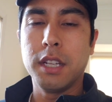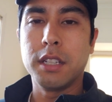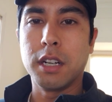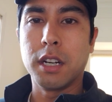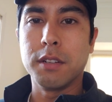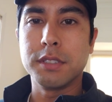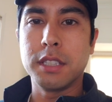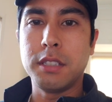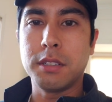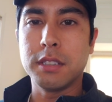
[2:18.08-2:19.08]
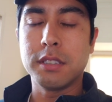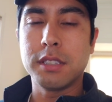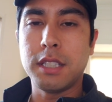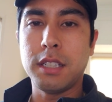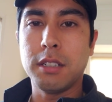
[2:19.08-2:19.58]
nerves, and you could
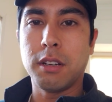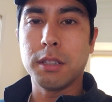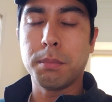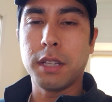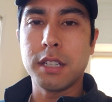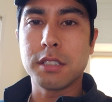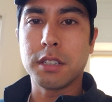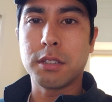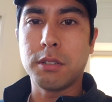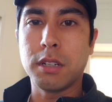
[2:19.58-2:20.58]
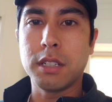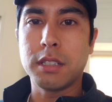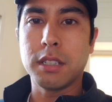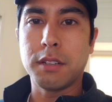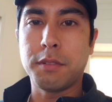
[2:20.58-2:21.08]
see, all the players on the
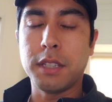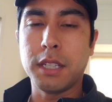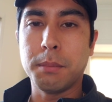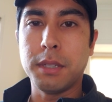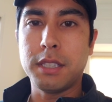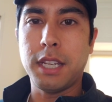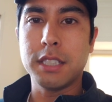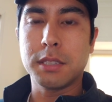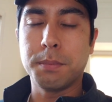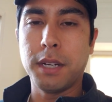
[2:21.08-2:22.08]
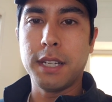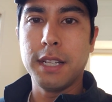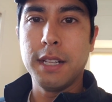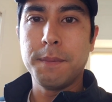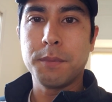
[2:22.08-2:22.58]
court feeling a bit tense. But
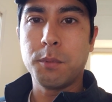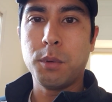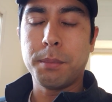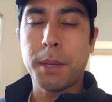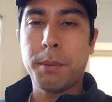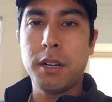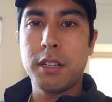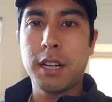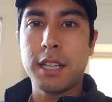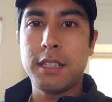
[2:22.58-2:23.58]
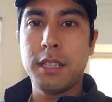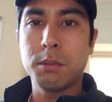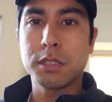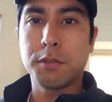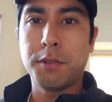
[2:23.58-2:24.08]
what my partner and I did
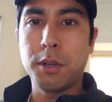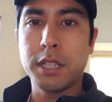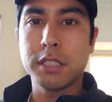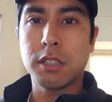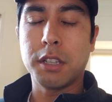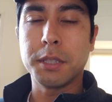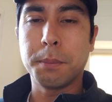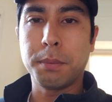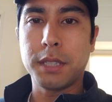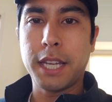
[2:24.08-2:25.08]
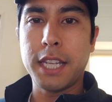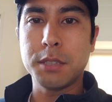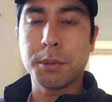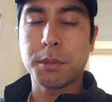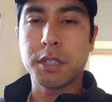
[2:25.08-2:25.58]
was focus on the plays
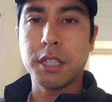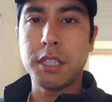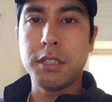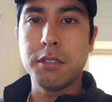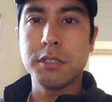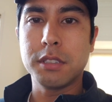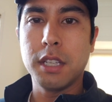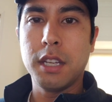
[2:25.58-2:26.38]
we were going to use